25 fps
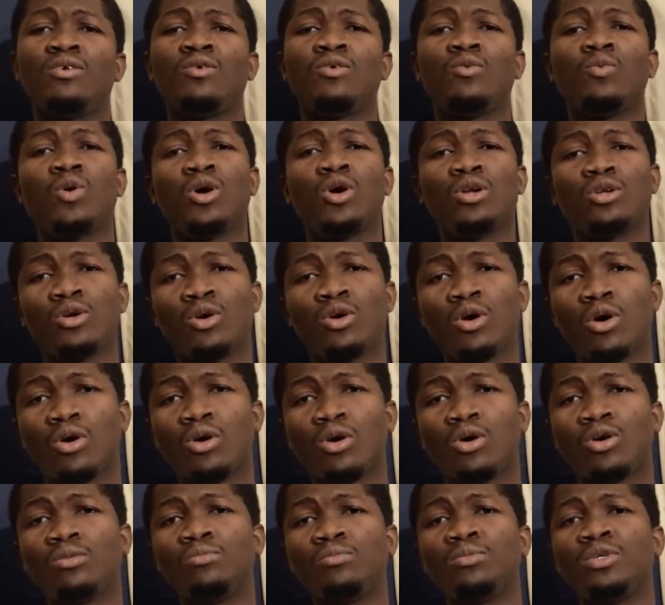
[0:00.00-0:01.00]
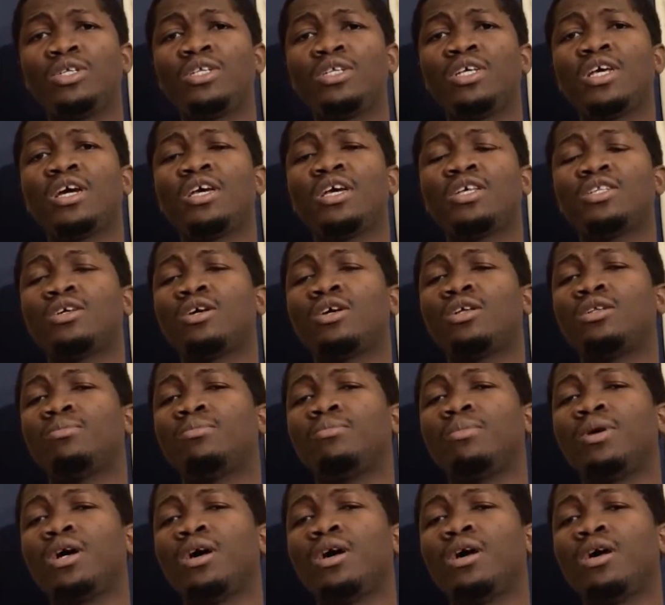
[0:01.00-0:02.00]
GoCode Media is all
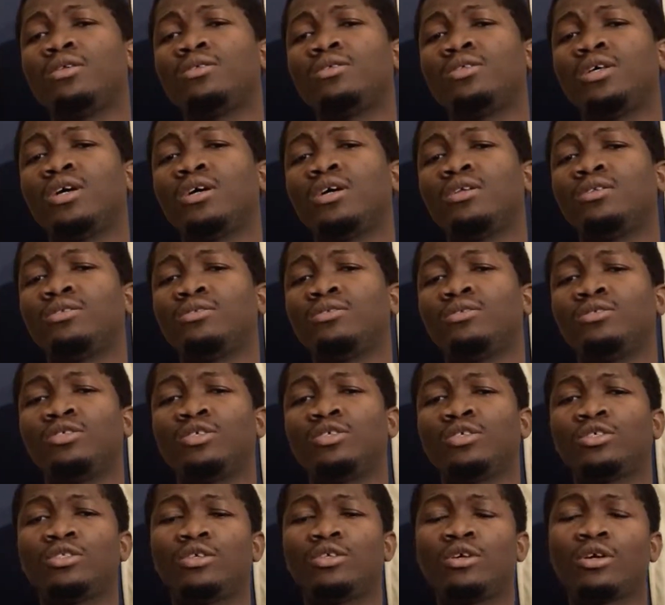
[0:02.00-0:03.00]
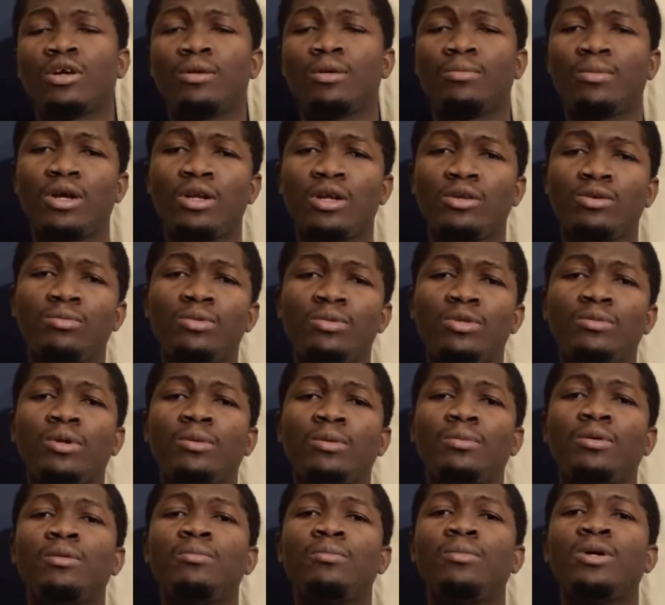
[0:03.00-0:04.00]
about, and just talk about a little bit
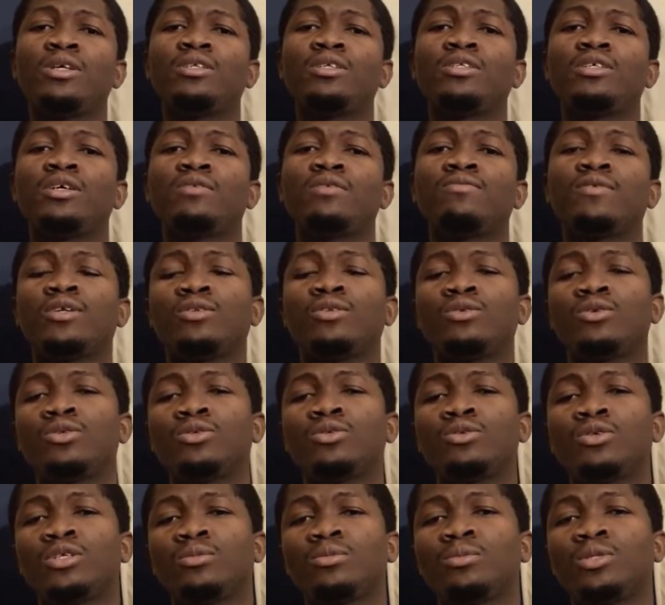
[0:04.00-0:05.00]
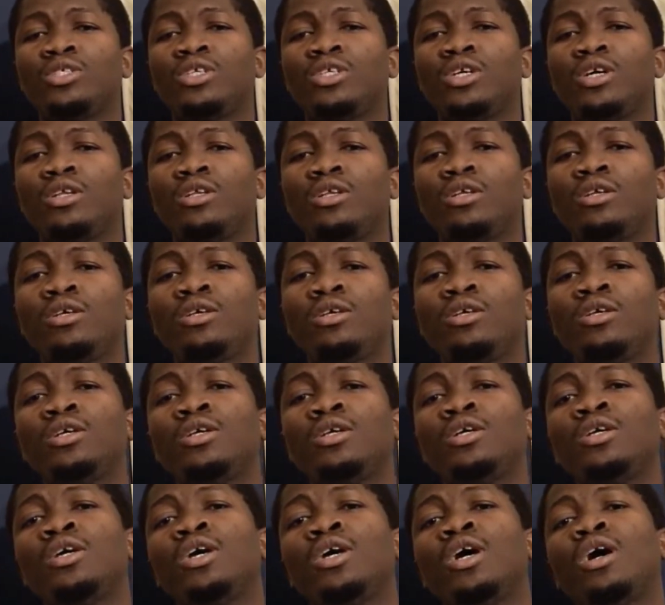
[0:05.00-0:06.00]
about myself, and also especially
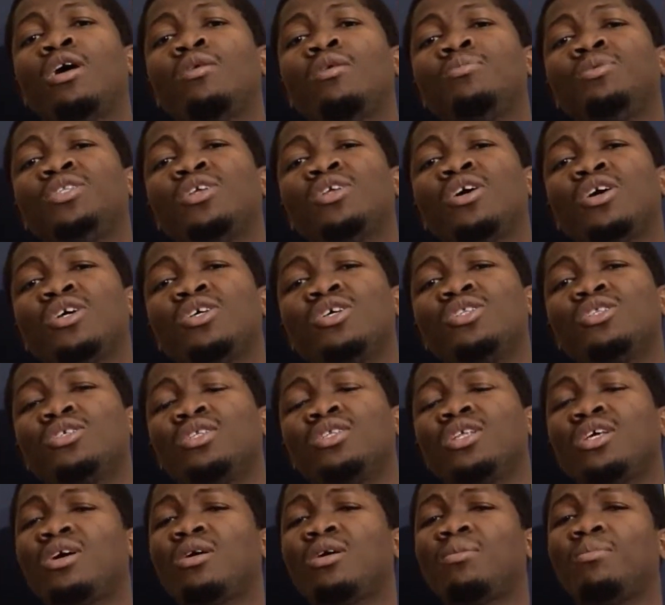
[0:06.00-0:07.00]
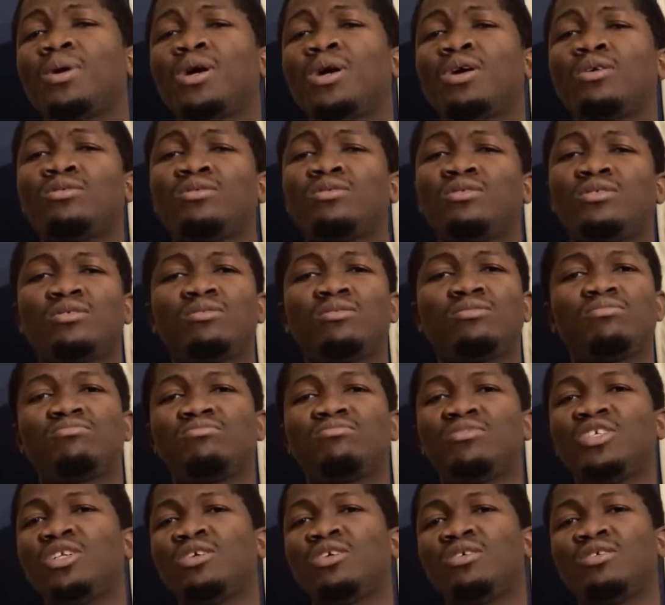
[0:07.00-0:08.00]
I'll be talking today about
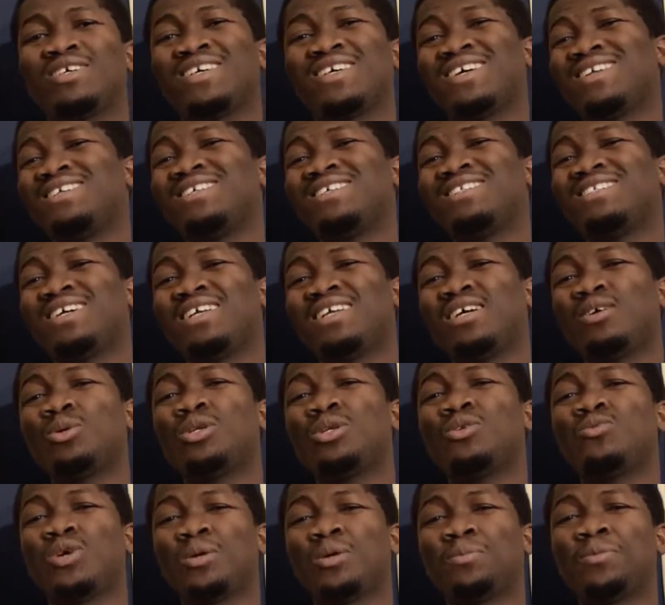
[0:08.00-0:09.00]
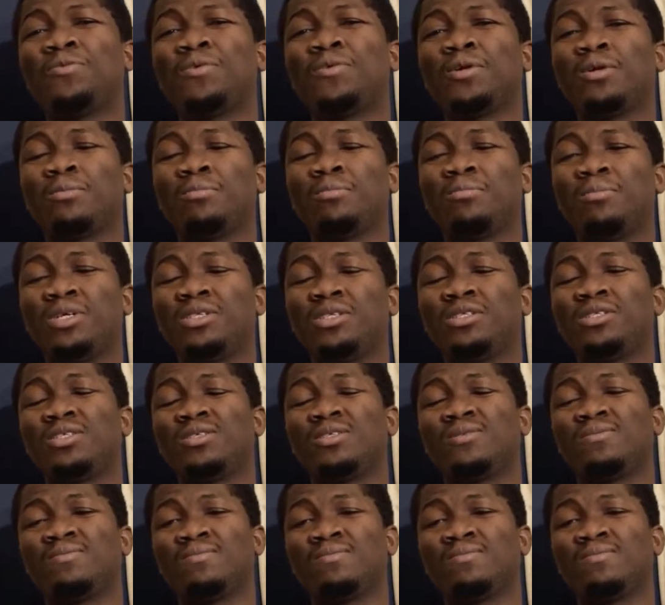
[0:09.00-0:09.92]
getting started with web development.